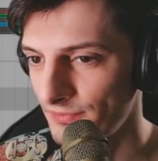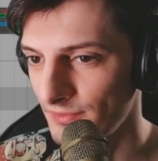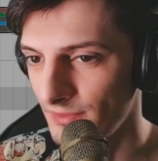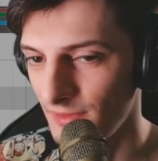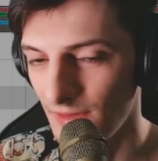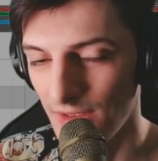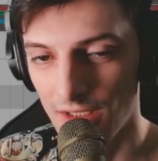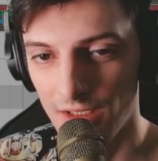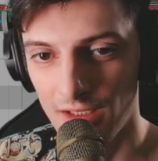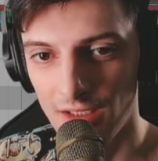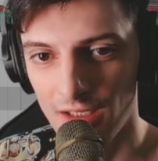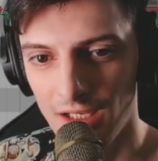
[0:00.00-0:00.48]

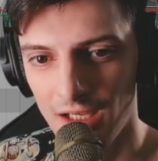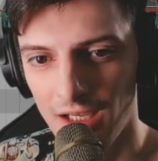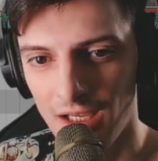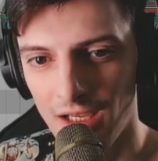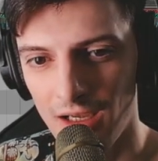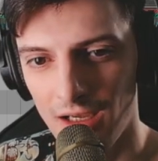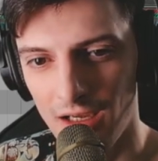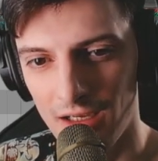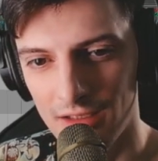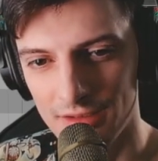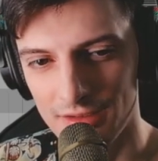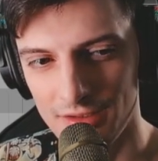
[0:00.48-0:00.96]
Yeah,
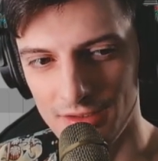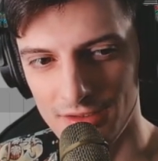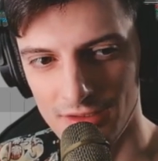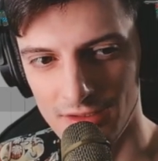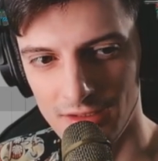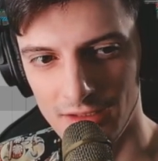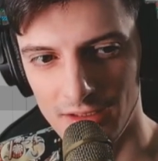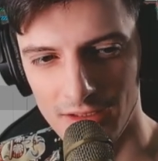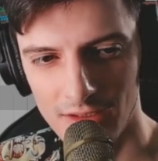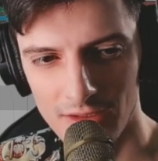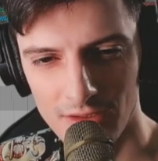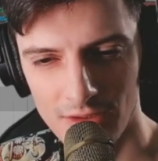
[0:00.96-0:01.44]
and it's
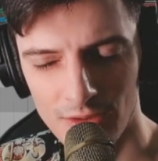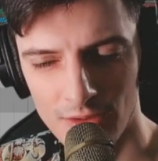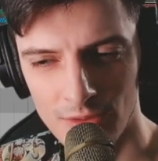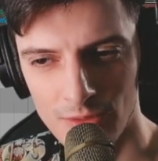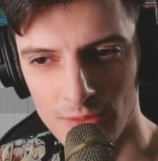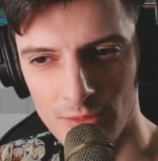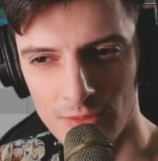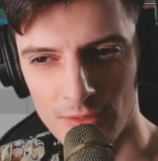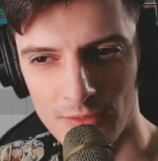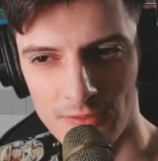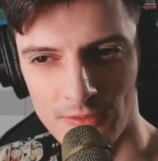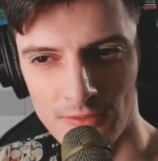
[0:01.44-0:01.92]
like
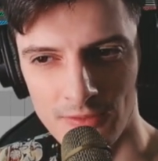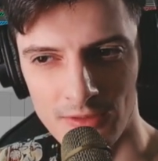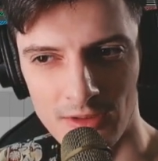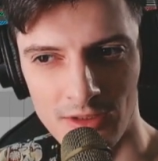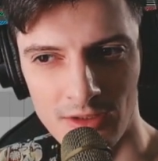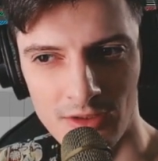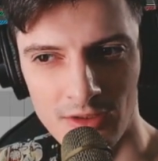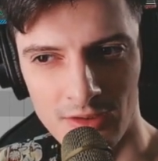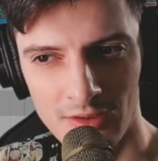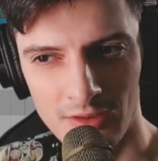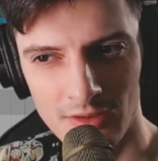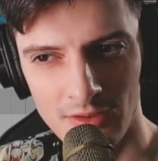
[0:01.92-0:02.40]
you're
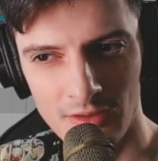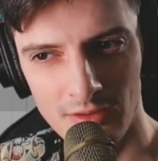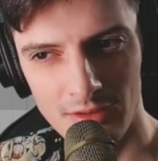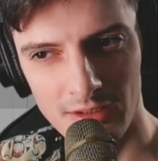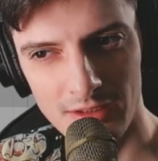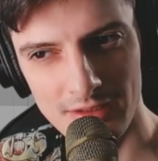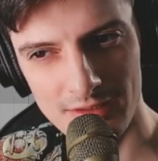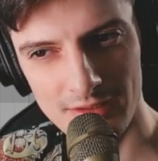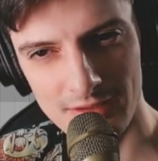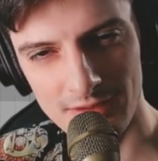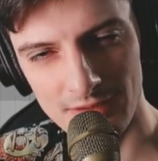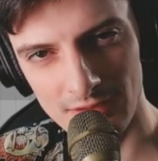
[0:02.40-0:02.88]

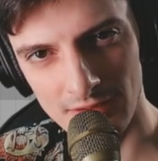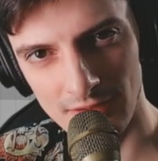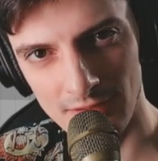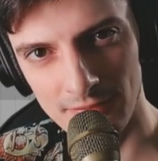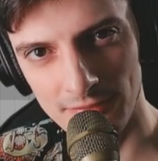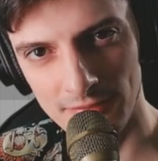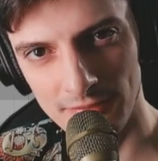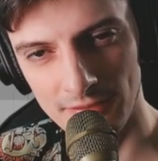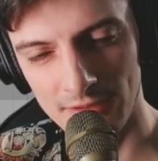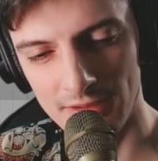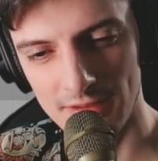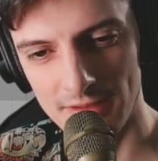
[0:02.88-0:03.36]
hearing
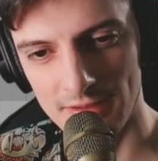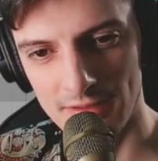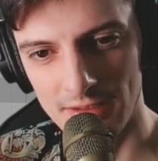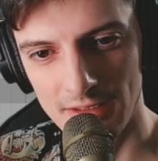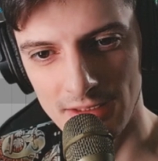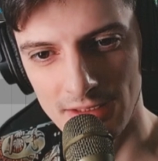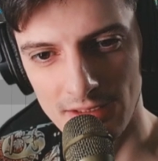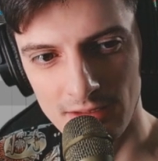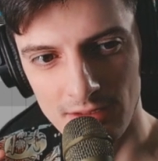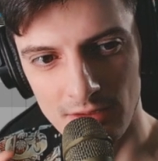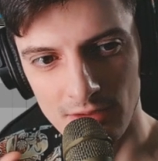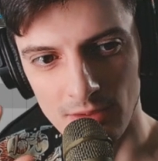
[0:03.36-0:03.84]
something
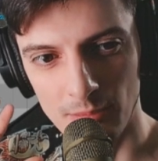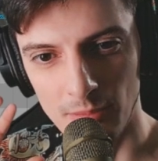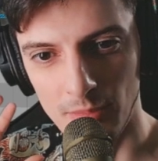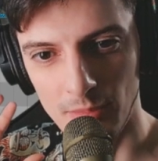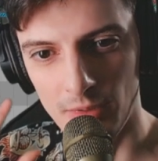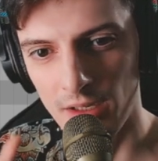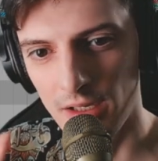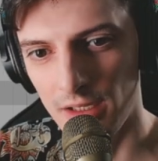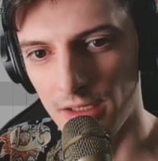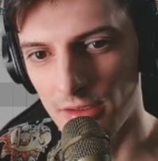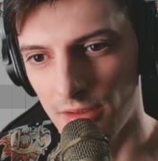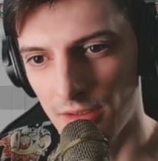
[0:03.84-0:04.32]
singing in the
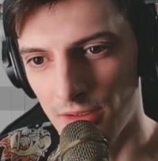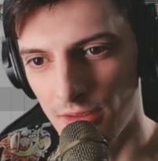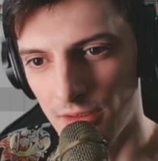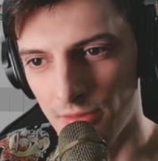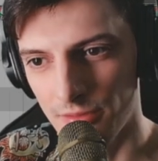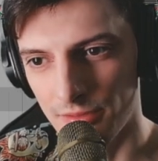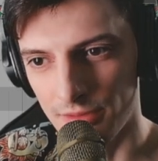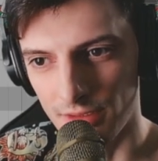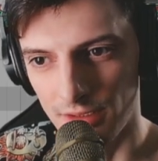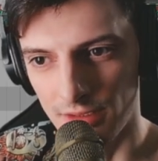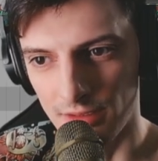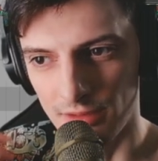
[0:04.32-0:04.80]

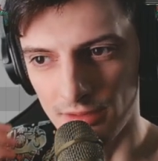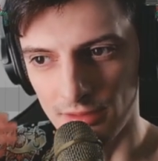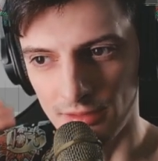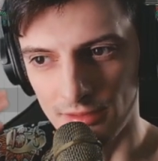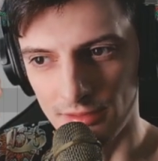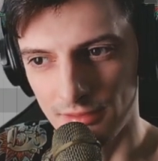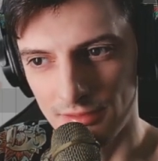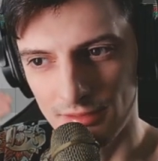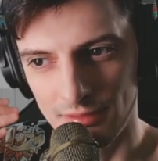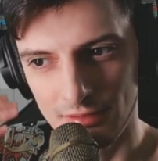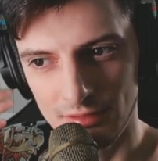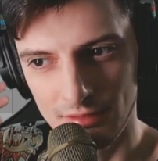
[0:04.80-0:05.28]
background, and
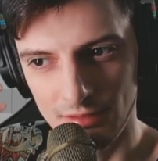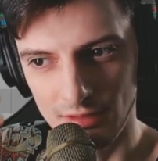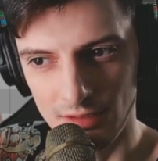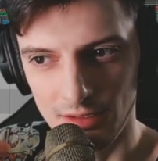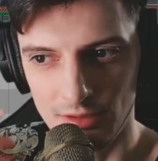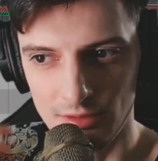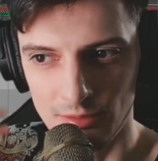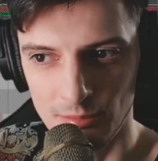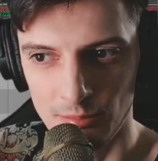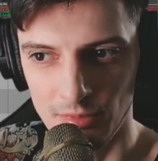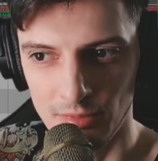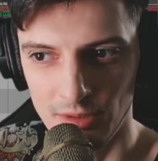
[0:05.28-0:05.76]

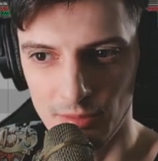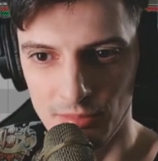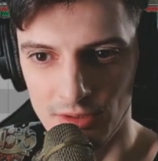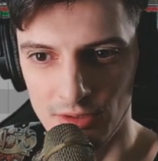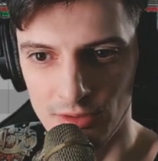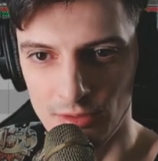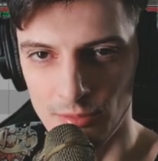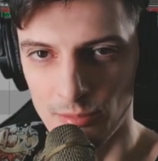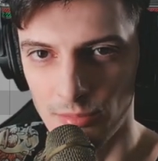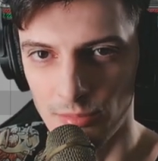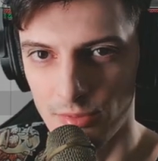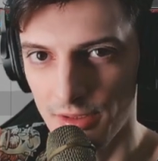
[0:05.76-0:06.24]
kind of maybe
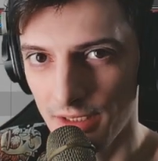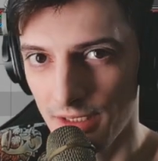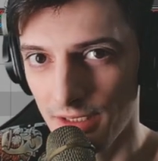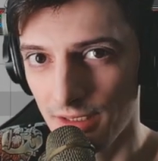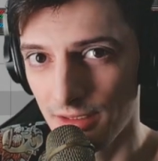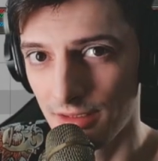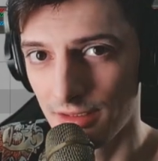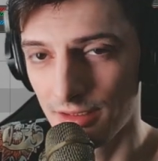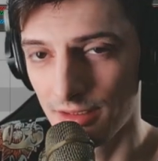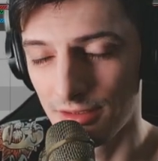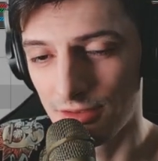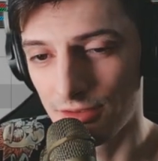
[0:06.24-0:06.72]
your
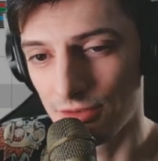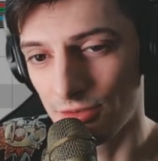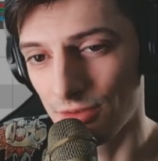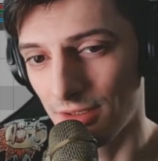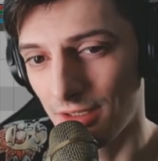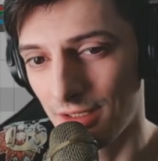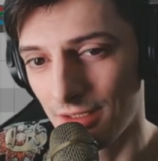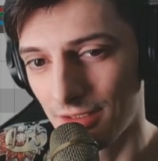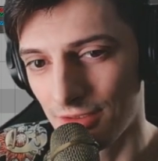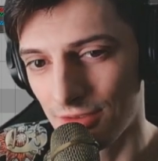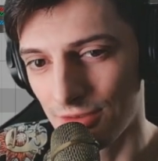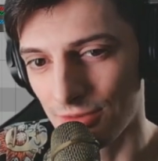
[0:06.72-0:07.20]
brain
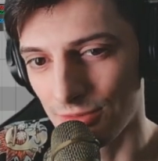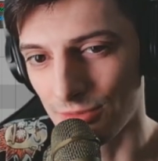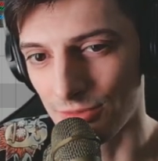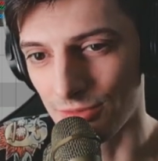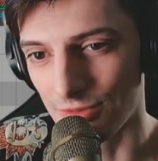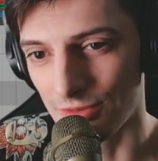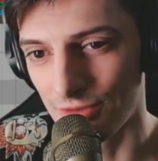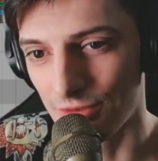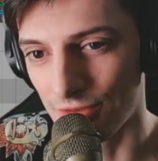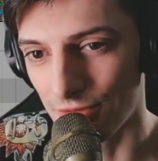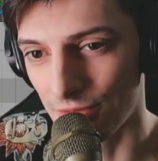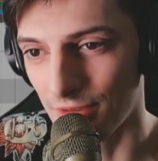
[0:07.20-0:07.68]
trying to
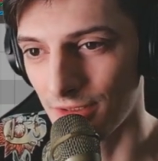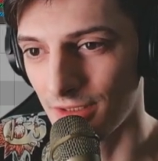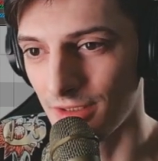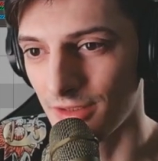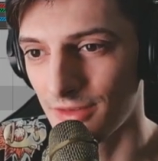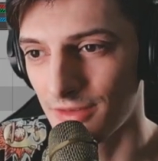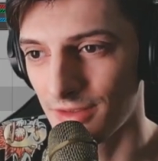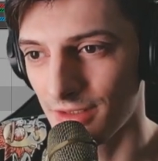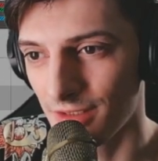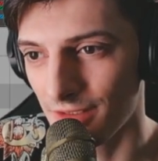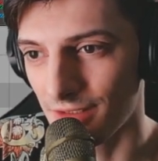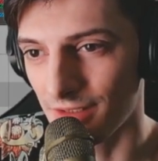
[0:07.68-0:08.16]
trigger
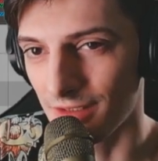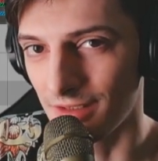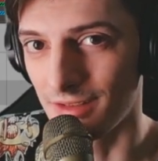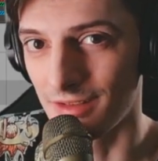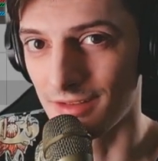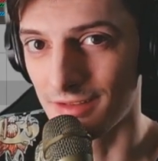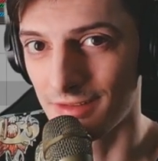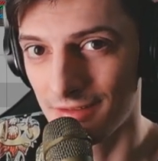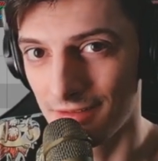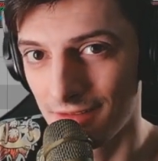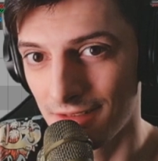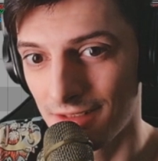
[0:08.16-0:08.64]
this
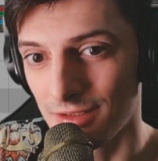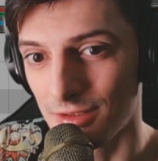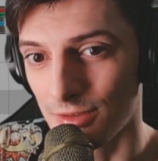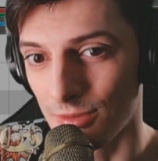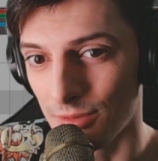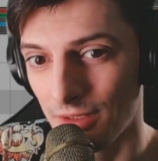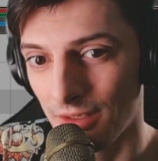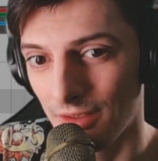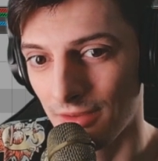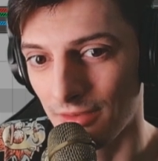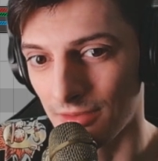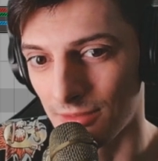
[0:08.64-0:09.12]
and sing
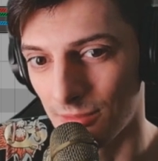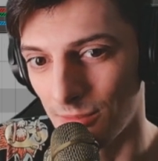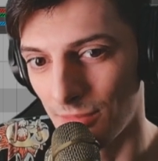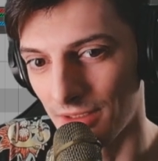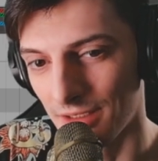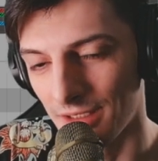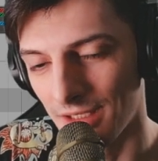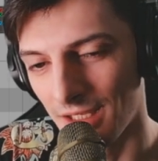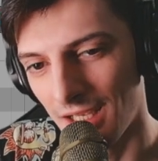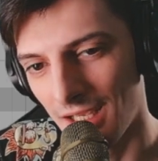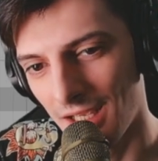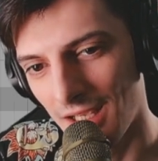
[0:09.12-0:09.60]
together,
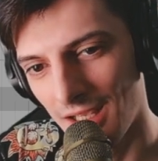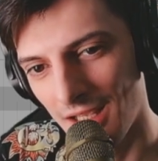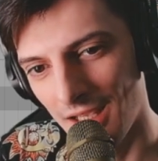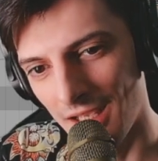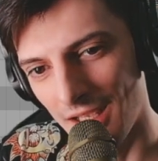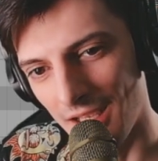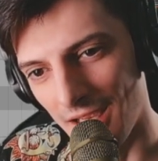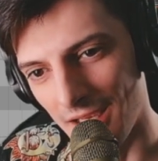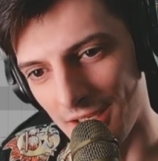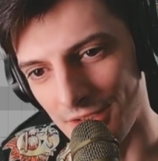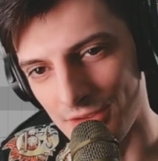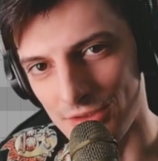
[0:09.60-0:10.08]
but
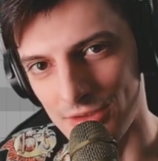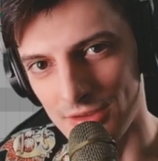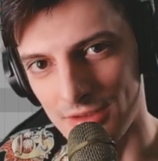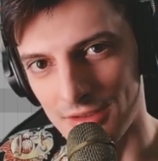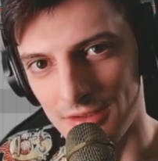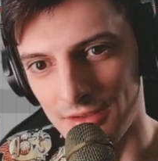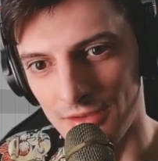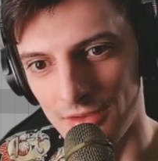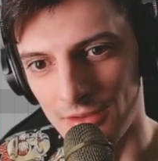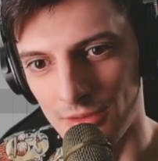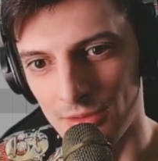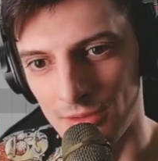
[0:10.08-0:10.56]
actually
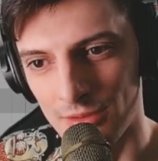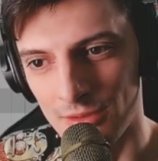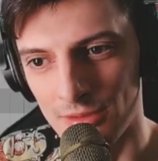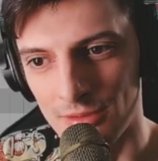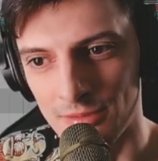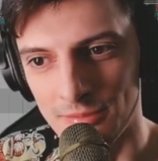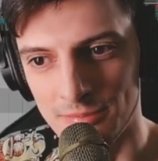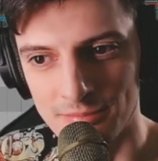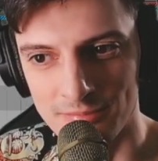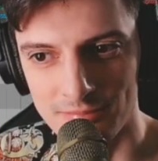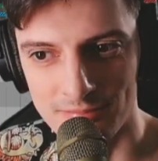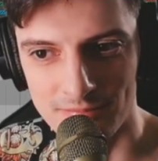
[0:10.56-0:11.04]
there
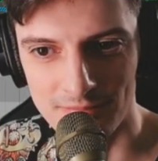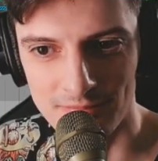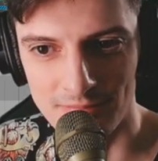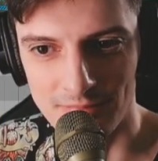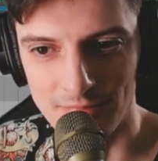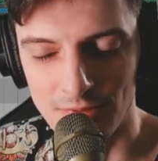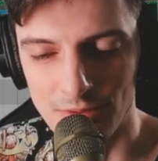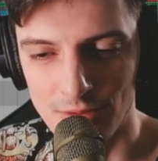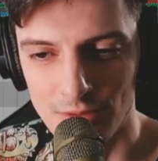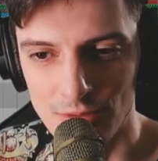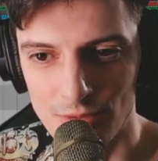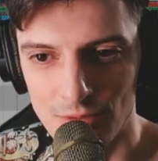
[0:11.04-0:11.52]
are
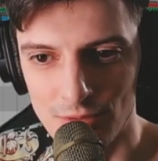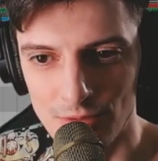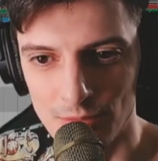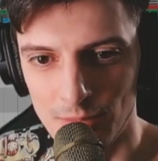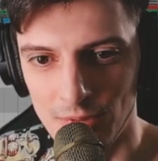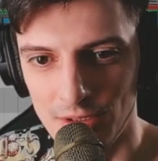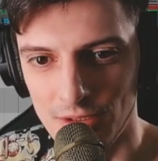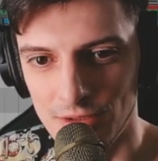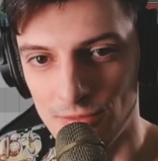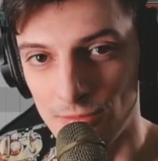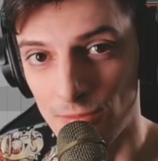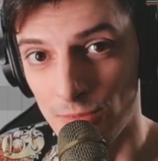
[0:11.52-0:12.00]
not too
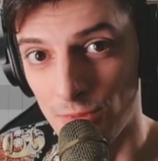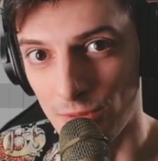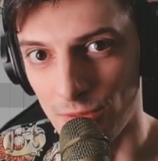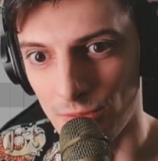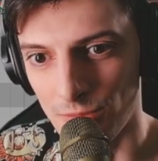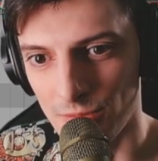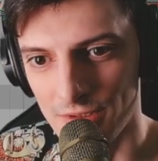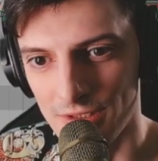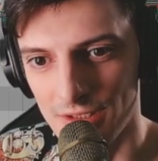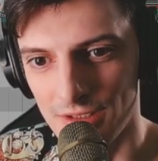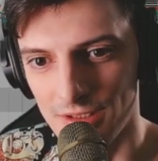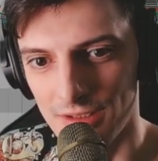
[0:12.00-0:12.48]
much
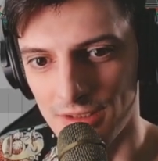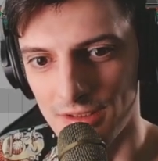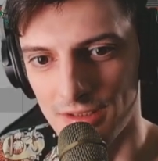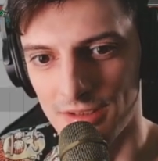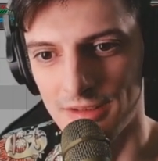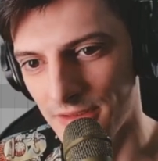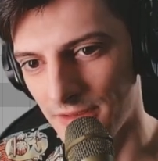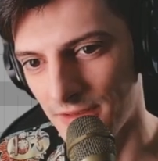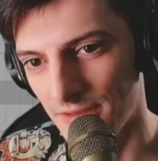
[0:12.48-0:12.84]
vocals here.